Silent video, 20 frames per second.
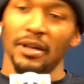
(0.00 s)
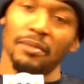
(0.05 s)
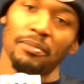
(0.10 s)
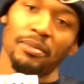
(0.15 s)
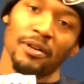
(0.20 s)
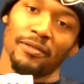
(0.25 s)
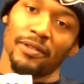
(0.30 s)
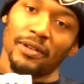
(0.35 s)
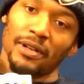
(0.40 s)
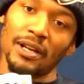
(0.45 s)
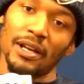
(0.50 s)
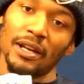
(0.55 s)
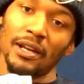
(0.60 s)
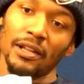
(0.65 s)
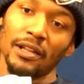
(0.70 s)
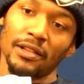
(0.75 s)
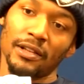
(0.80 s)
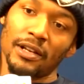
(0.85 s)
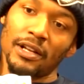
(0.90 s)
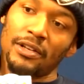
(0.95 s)
perfect.
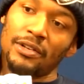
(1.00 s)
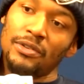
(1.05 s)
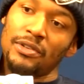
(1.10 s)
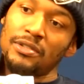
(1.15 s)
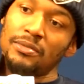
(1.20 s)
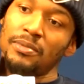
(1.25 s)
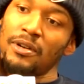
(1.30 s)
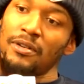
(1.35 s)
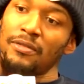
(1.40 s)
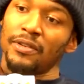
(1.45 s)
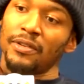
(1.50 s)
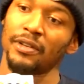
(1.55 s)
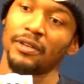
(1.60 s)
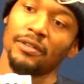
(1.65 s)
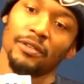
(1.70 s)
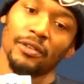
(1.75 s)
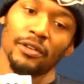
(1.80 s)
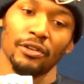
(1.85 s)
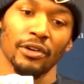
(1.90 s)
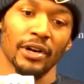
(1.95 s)
Nothing I do is perfect
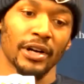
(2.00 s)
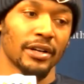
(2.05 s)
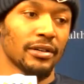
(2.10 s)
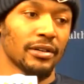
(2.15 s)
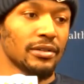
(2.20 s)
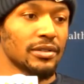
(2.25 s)
or great.